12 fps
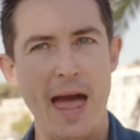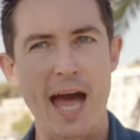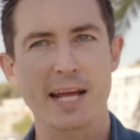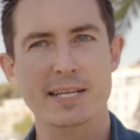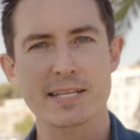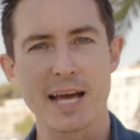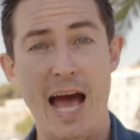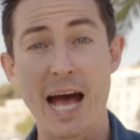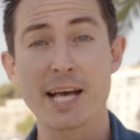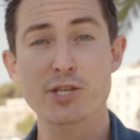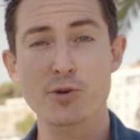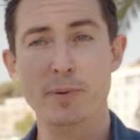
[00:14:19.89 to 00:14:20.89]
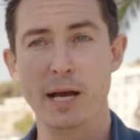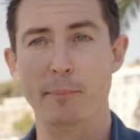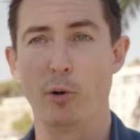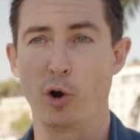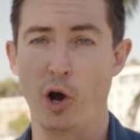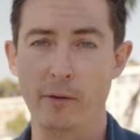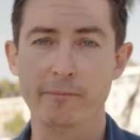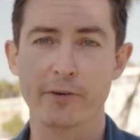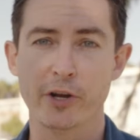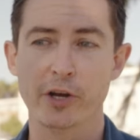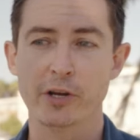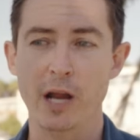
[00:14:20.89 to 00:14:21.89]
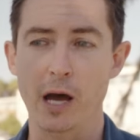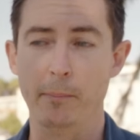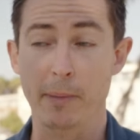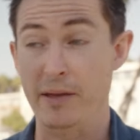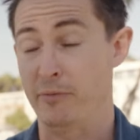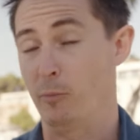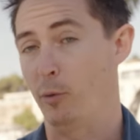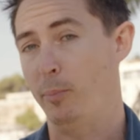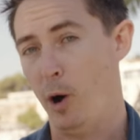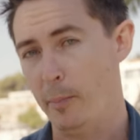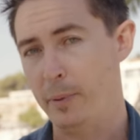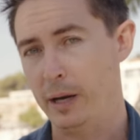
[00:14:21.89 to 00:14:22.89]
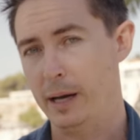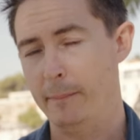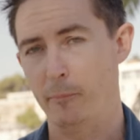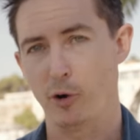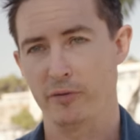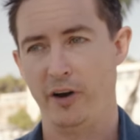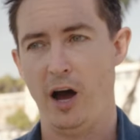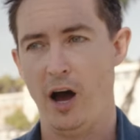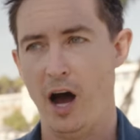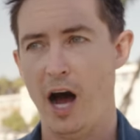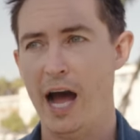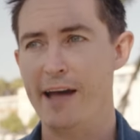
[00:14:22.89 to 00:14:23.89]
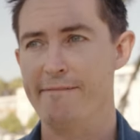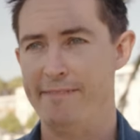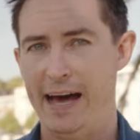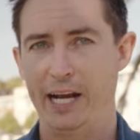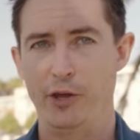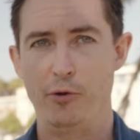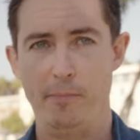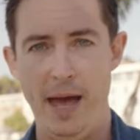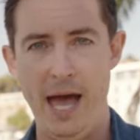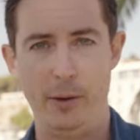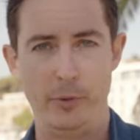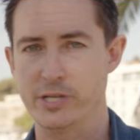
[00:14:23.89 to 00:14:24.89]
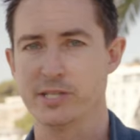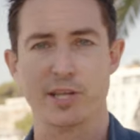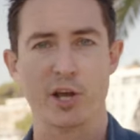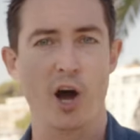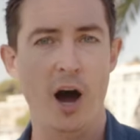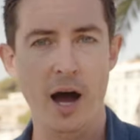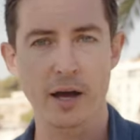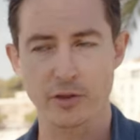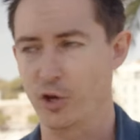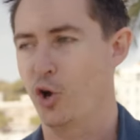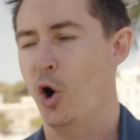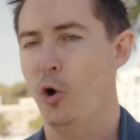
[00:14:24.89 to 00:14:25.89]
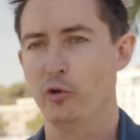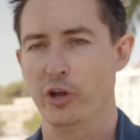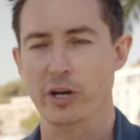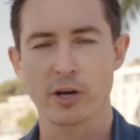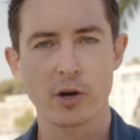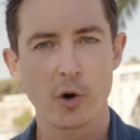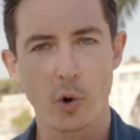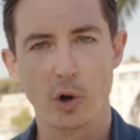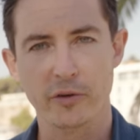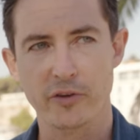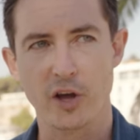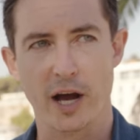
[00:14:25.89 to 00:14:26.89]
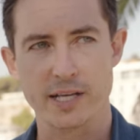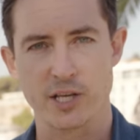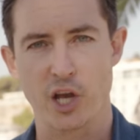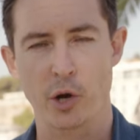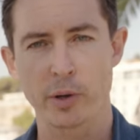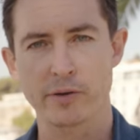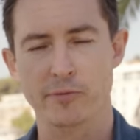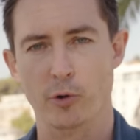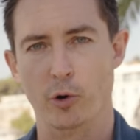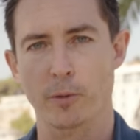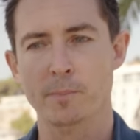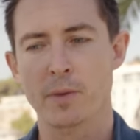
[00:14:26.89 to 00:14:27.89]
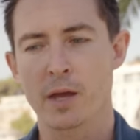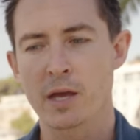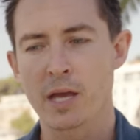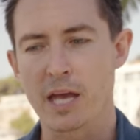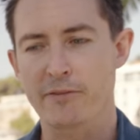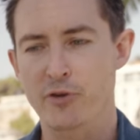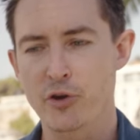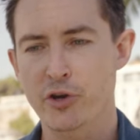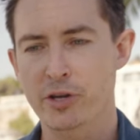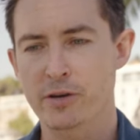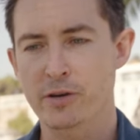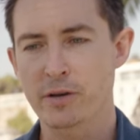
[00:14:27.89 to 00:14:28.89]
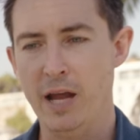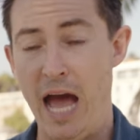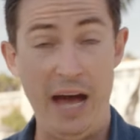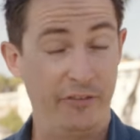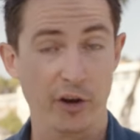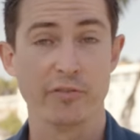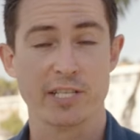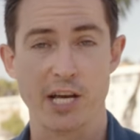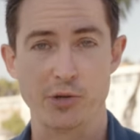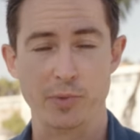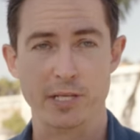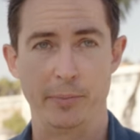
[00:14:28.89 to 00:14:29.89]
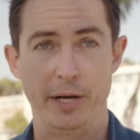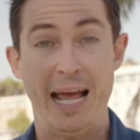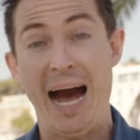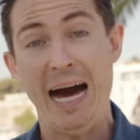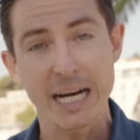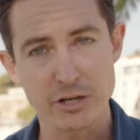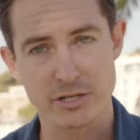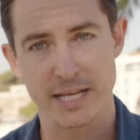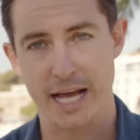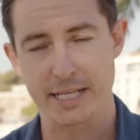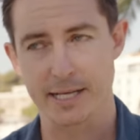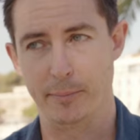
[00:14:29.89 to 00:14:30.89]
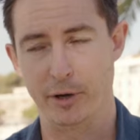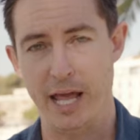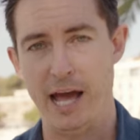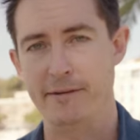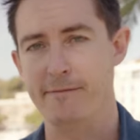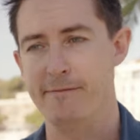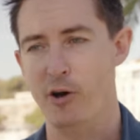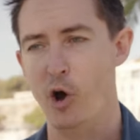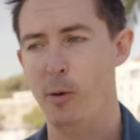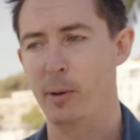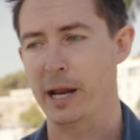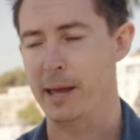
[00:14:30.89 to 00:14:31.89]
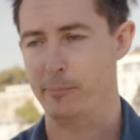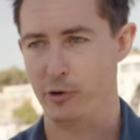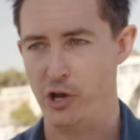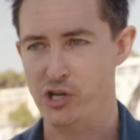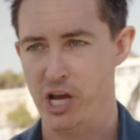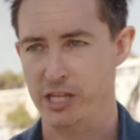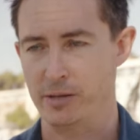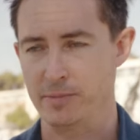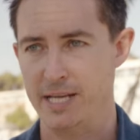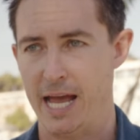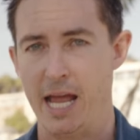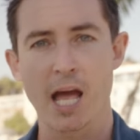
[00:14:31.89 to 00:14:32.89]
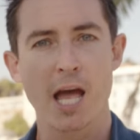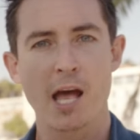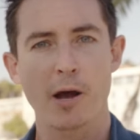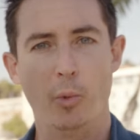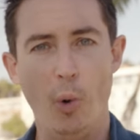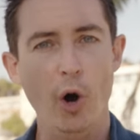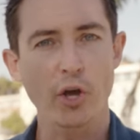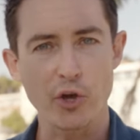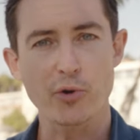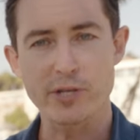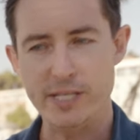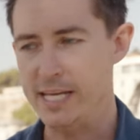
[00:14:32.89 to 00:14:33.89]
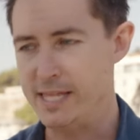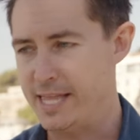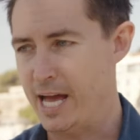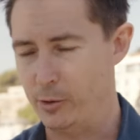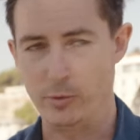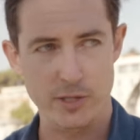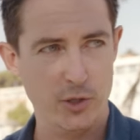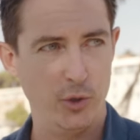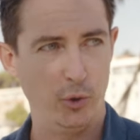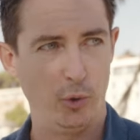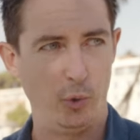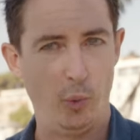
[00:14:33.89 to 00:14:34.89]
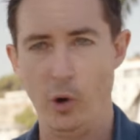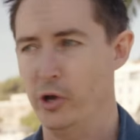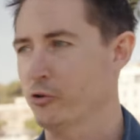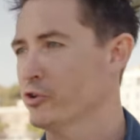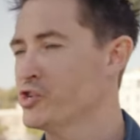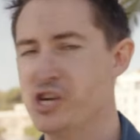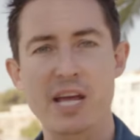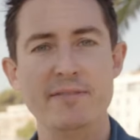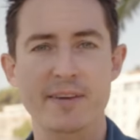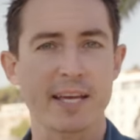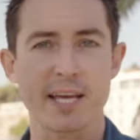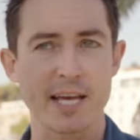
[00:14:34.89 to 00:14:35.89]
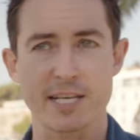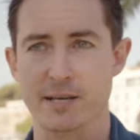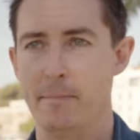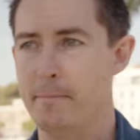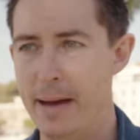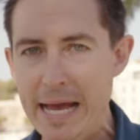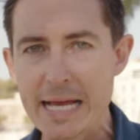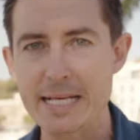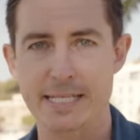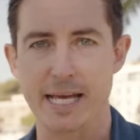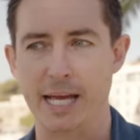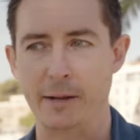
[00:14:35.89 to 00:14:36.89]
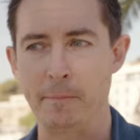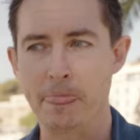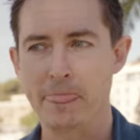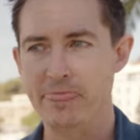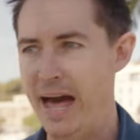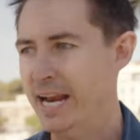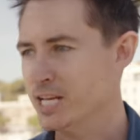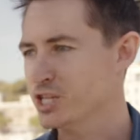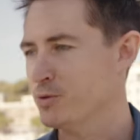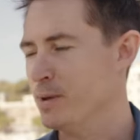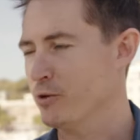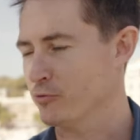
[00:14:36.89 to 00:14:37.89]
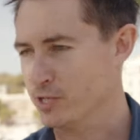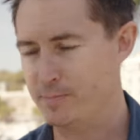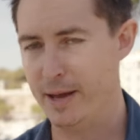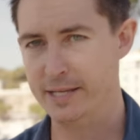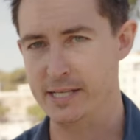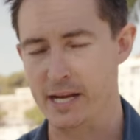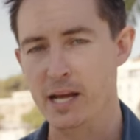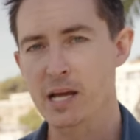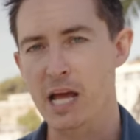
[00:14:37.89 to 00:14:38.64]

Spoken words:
And as you become more confident, even more popular, more of a high value man, which is the goal that all of you guys are going for, if you can have a conversation with somebody, understand somebody, and verbally appreciate them, say, what you did there was cool, what you're achieving is amazing, that is to be respected.